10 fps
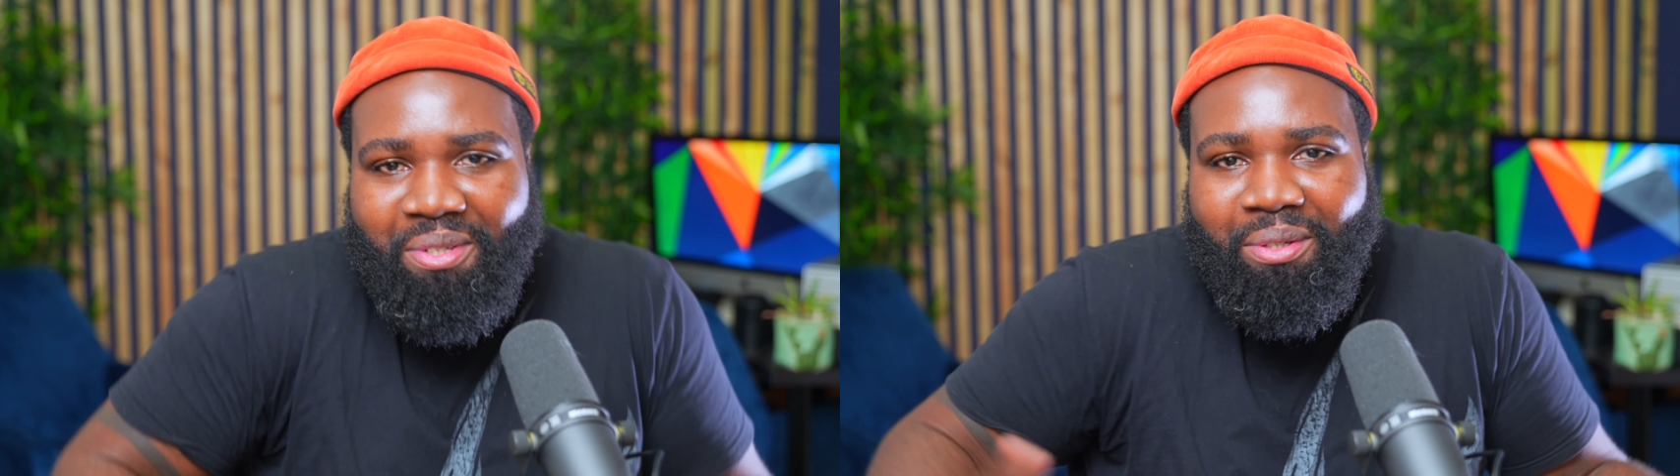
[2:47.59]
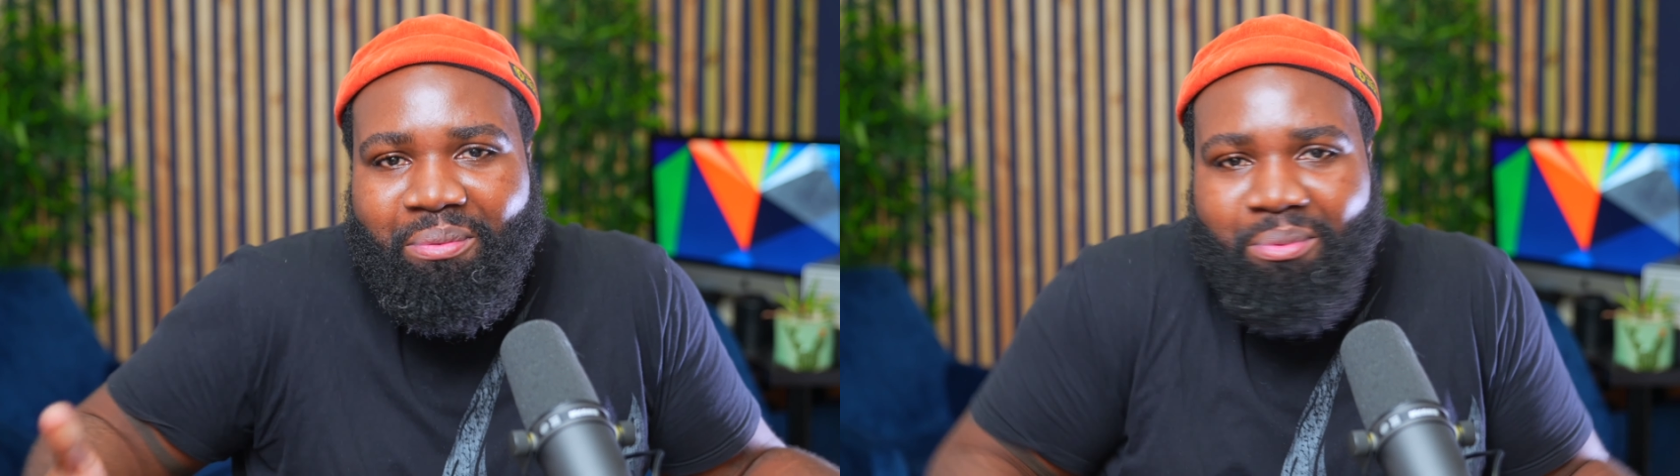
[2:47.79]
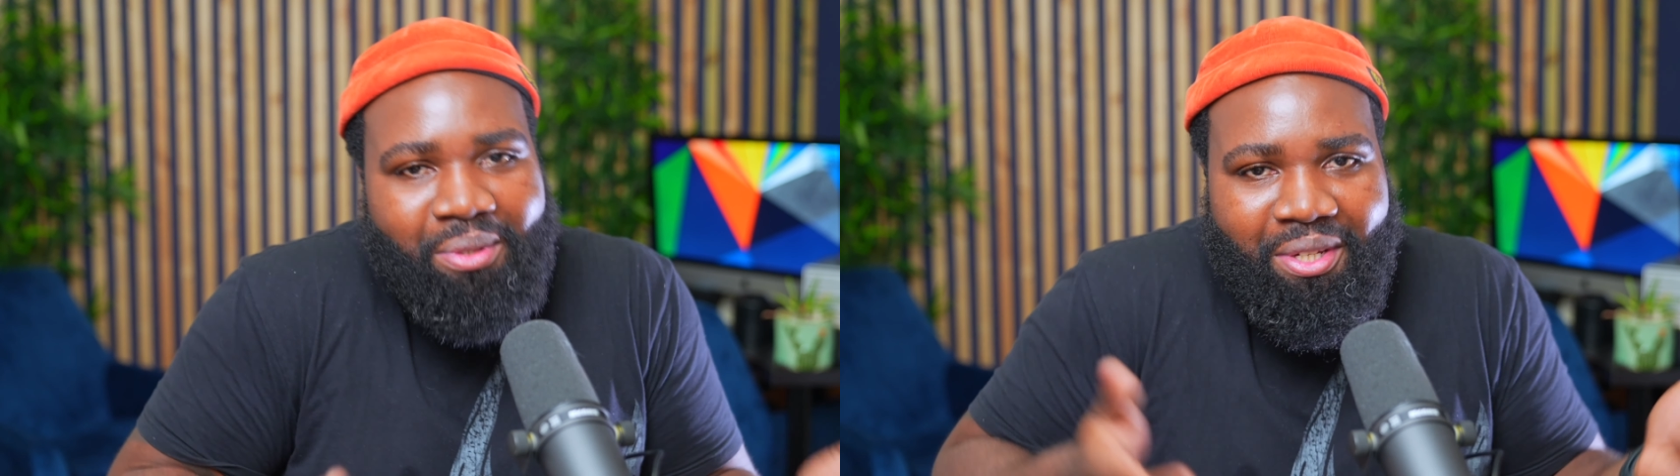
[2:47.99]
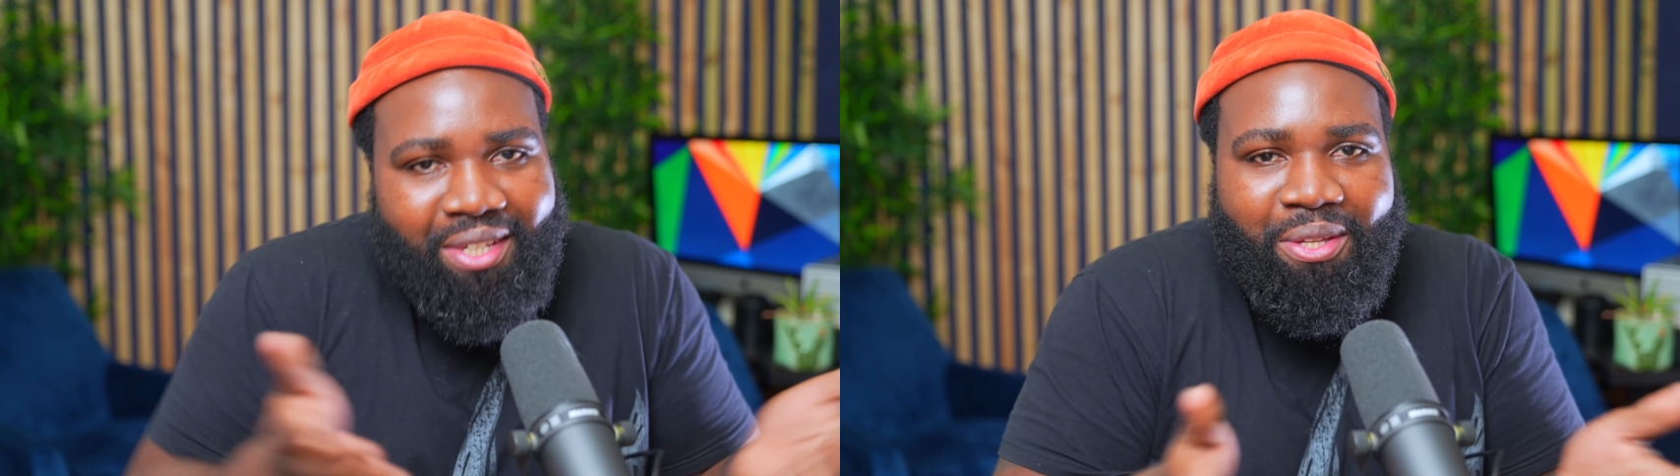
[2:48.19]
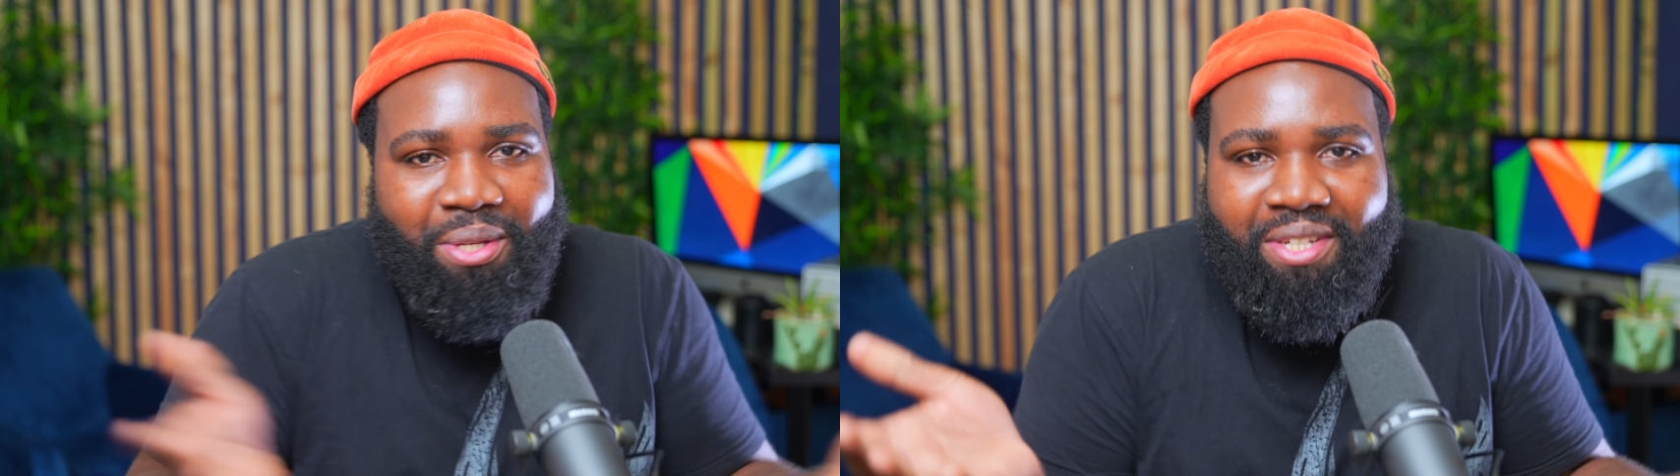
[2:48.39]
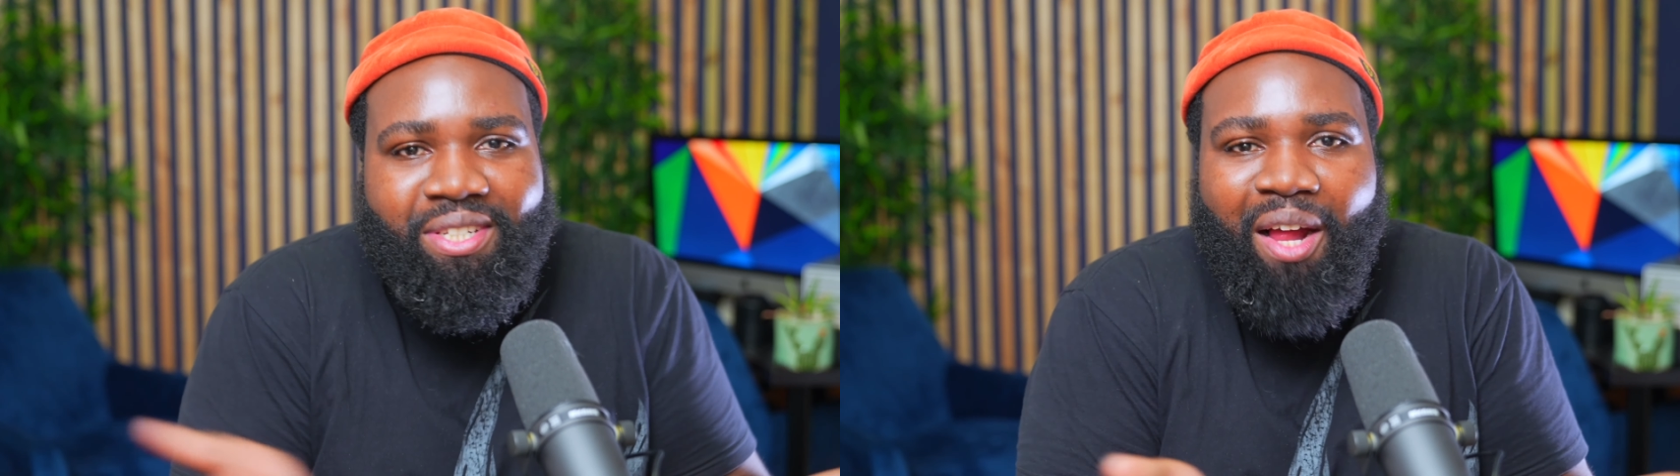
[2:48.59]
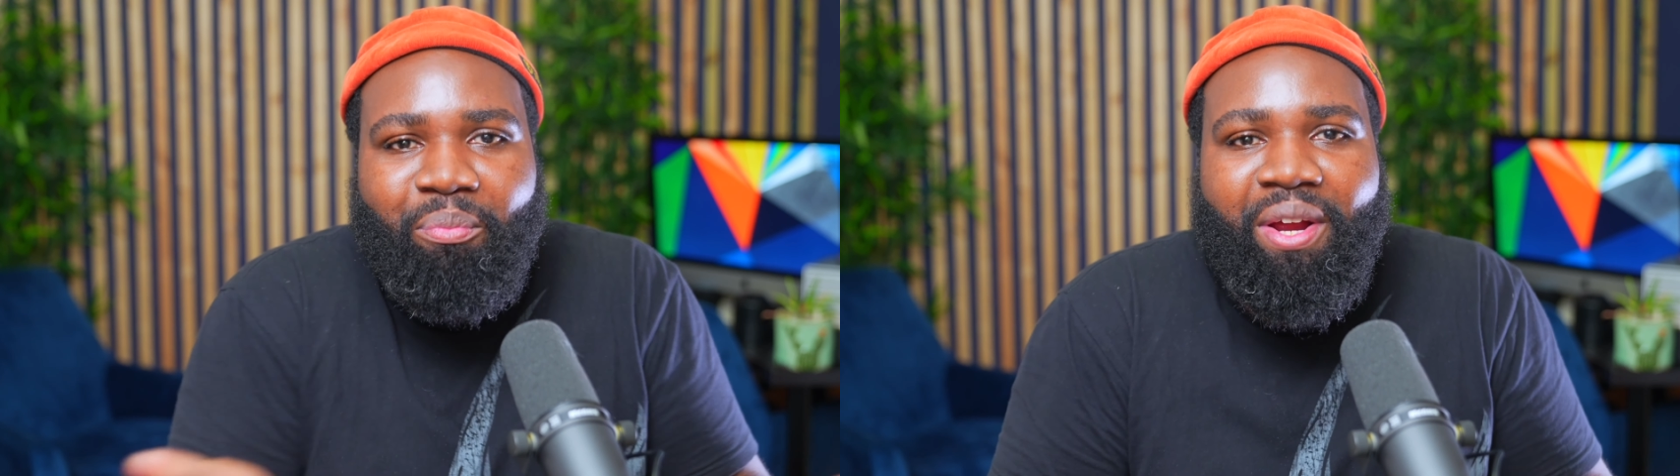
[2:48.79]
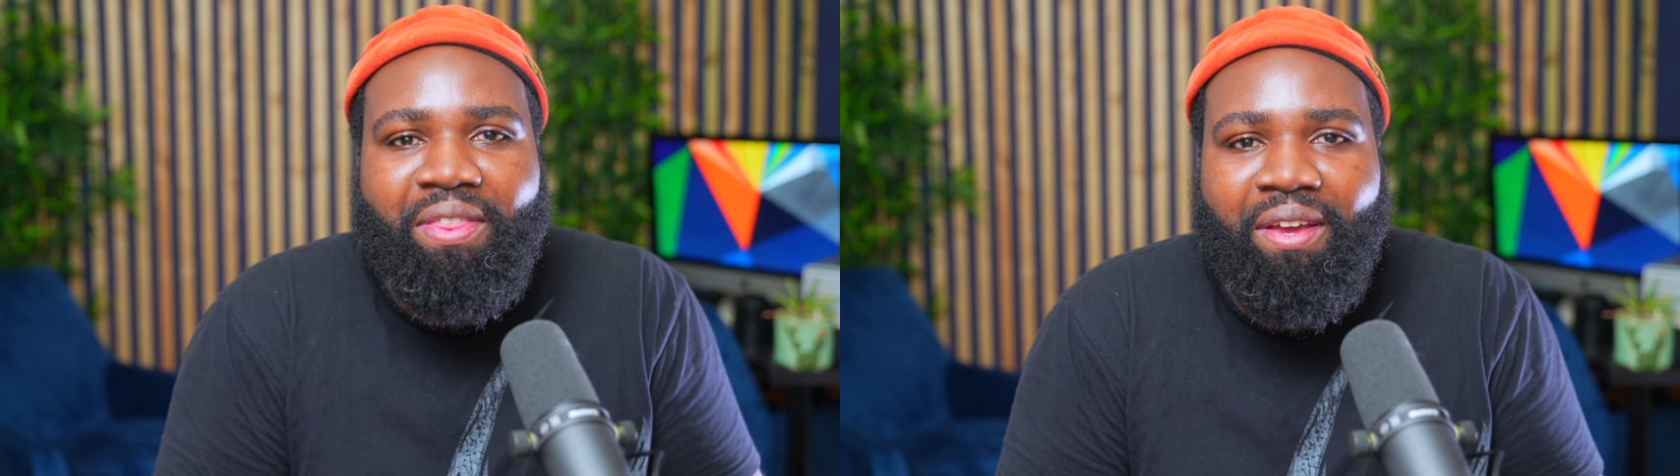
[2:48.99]
So you can
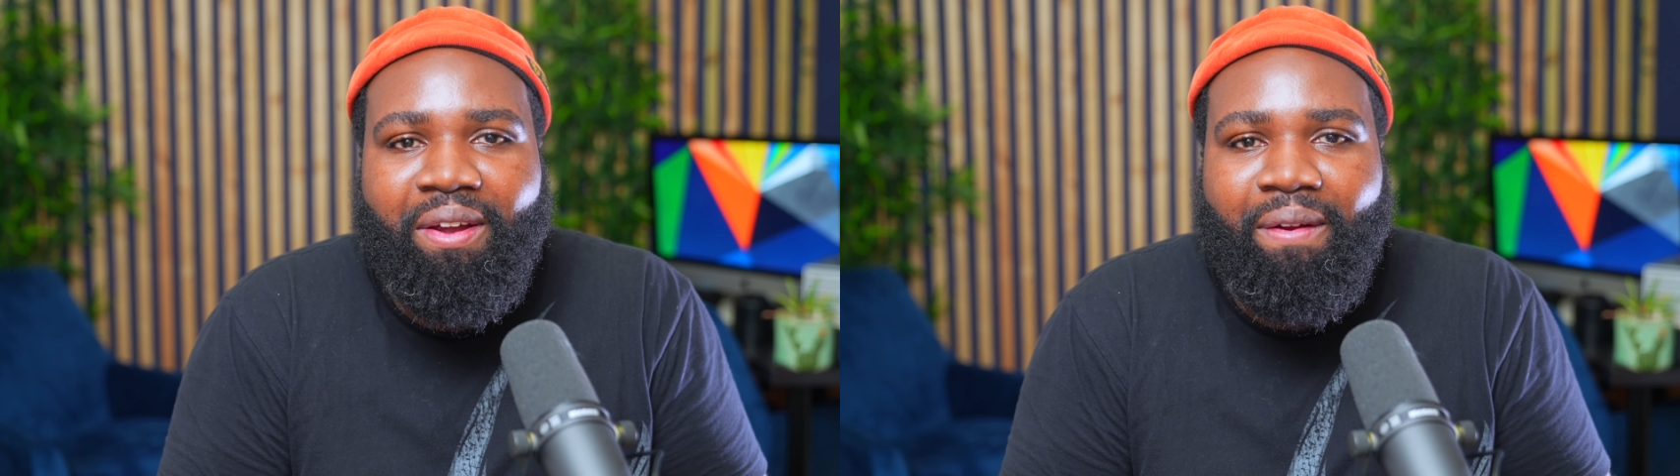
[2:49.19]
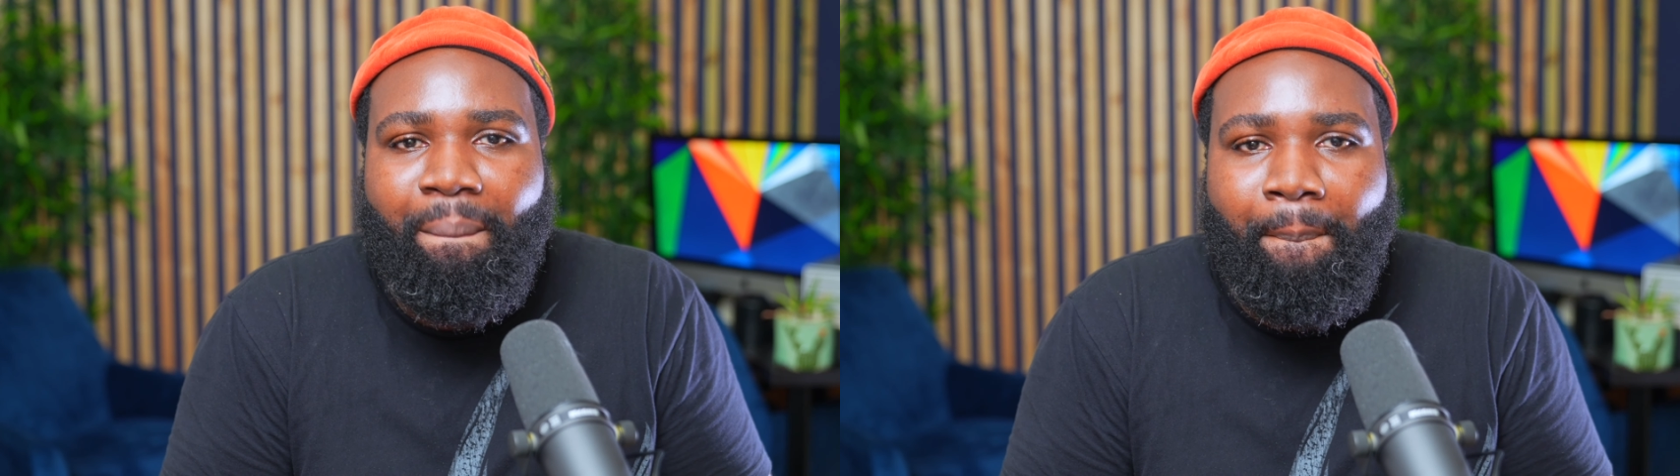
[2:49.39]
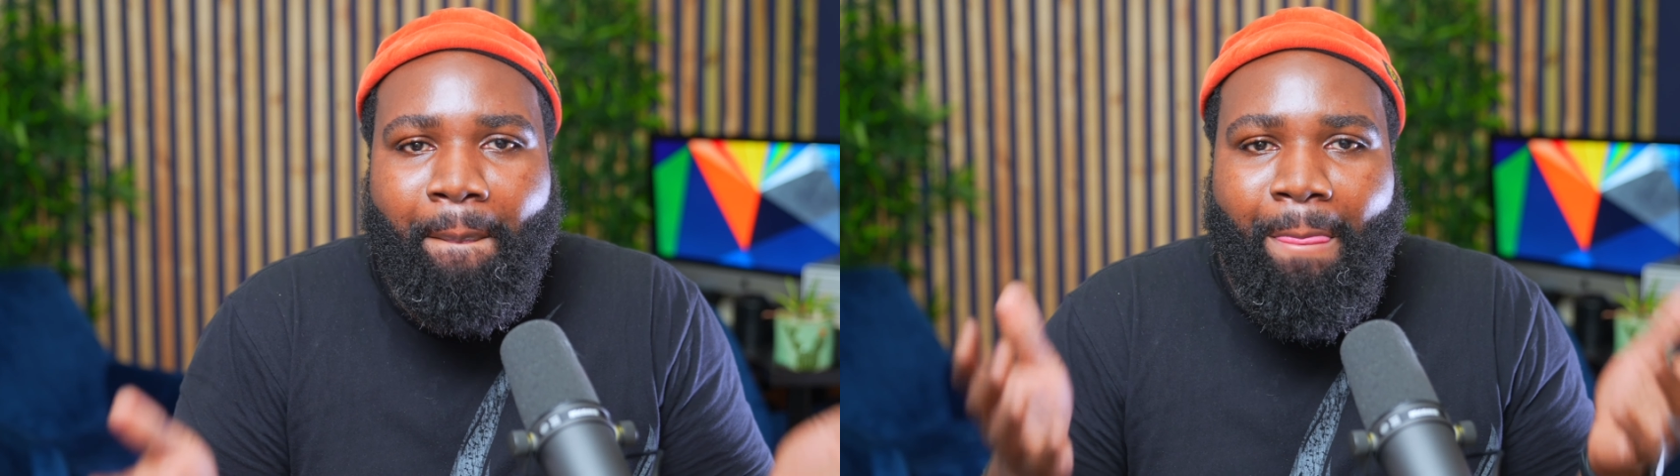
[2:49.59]
stop right there.